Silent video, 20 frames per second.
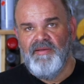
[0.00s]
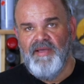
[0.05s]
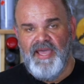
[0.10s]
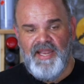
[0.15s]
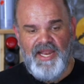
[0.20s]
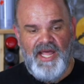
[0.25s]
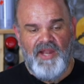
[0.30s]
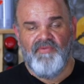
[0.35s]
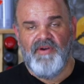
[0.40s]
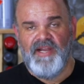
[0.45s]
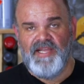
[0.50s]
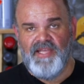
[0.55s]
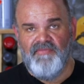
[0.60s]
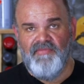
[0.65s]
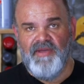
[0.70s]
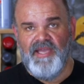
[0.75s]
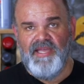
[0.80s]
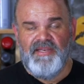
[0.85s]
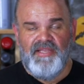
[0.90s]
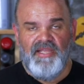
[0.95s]
and I'll
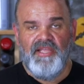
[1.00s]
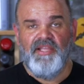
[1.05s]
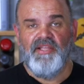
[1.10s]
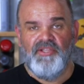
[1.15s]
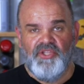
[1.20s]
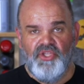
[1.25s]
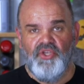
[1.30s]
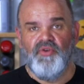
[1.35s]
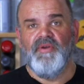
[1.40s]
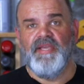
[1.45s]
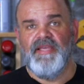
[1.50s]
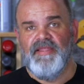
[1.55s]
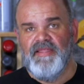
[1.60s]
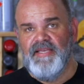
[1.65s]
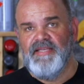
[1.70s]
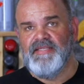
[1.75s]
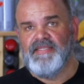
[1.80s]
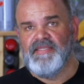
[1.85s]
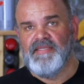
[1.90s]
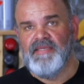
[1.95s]
recommend doing
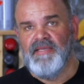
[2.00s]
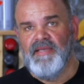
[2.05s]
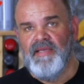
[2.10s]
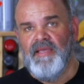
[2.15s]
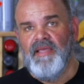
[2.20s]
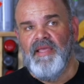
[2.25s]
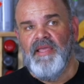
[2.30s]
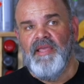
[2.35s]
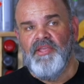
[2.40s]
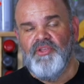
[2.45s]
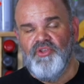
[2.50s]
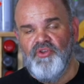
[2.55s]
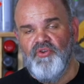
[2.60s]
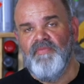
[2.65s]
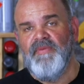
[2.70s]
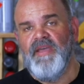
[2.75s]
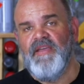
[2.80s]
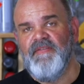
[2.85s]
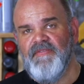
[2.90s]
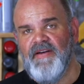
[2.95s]
this, you
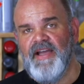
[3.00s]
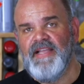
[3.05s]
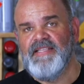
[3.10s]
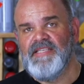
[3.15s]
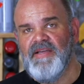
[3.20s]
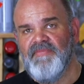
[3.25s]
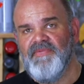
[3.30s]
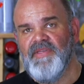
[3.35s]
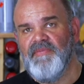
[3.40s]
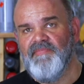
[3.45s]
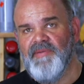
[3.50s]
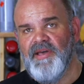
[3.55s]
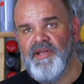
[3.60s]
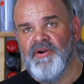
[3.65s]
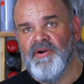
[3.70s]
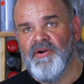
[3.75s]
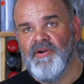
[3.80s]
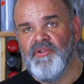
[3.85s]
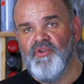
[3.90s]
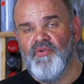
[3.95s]
may find something
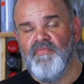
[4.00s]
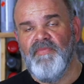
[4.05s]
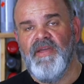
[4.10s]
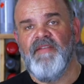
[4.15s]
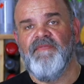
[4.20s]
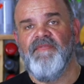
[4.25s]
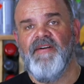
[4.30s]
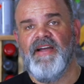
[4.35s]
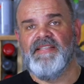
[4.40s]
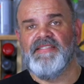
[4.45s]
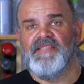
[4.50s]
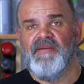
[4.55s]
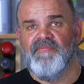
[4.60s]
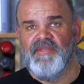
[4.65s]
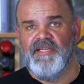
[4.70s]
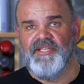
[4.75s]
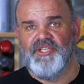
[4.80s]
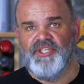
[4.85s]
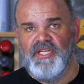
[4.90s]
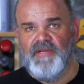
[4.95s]
better. You may find
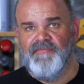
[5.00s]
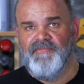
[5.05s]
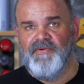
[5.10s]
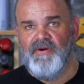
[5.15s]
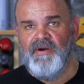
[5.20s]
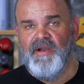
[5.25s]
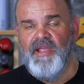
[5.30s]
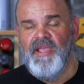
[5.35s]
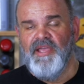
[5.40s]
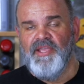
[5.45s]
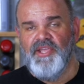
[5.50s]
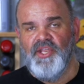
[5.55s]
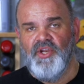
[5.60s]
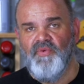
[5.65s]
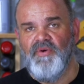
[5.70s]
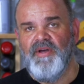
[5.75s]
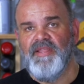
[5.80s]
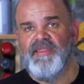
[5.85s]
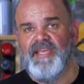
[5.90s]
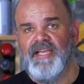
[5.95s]
something cheaper. You know
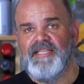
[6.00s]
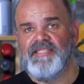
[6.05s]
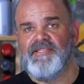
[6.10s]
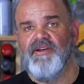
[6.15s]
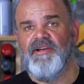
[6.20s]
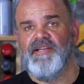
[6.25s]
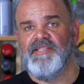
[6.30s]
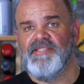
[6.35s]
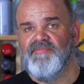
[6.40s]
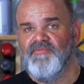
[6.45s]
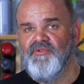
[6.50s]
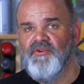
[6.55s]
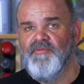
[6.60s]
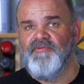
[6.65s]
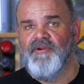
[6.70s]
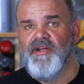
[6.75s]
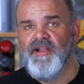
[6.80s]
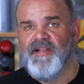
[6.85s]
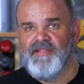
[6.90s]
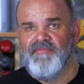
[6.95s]
what? That's awesome. New
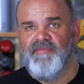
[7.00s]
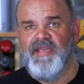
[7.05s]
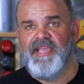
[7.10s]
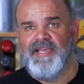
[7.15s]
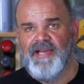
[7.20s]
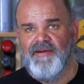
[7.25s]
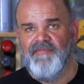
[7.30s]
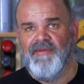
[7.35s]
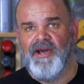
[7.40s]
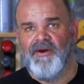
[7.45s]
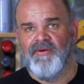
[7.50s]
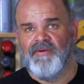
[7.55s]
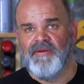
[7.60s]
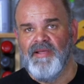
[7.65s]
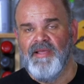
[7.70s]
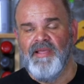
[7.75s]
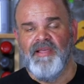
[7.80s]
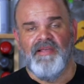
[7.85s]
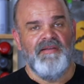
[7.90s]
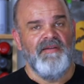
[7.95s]
product may come out.
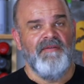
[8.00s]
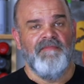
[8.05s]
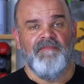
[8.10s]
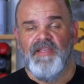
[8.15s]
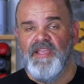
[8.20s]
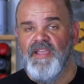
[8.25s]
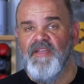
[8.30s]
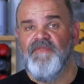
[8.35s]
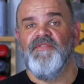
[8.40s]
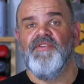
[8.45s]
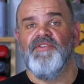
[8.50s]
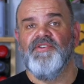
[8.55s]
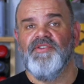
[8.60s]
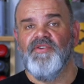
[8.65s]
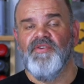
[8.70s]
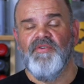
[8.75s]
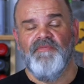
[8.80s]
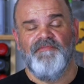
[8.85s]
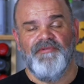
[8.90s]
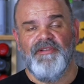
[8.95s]
If you
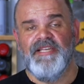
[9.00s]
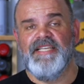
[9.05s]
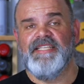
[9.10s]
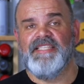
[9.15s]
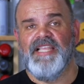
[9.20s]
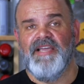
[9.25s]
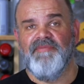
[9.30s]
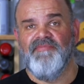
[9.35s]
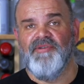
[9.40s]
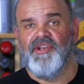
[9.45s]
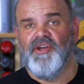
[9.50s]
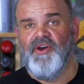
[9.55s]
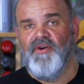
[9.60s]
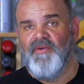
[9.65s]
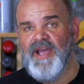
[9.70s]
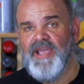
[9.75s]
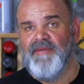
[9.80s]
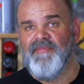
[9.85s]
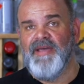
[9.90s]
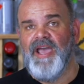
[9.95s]
do, please let me know.
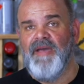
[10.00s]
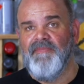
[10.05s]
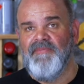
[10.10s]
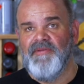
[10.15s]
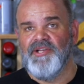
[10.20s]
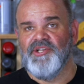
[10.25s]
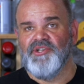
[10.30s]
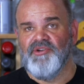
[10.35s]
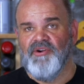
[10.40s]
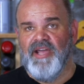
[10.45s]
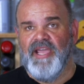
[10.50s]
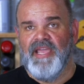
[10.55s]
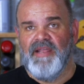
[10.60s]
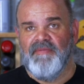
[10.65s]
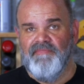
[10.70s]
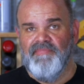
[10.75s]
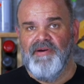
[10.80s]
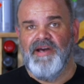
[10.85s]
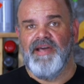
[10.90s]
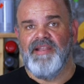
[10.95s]
I'm happy to try it.
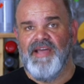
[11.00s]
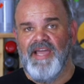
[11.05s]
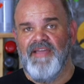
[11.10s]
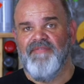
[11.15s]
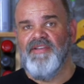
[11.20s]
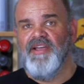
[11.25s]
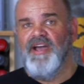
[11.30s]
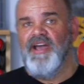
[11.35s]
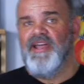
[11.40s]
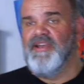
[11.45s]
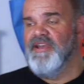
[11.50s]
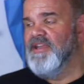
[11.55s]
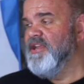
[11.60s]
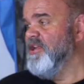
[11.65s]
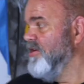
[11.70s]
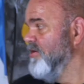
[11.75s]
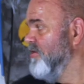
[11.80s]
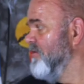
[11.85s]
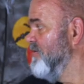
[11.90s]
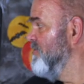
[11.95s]
But I've gotten
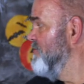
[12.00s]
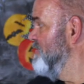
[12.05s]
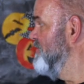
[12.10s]
here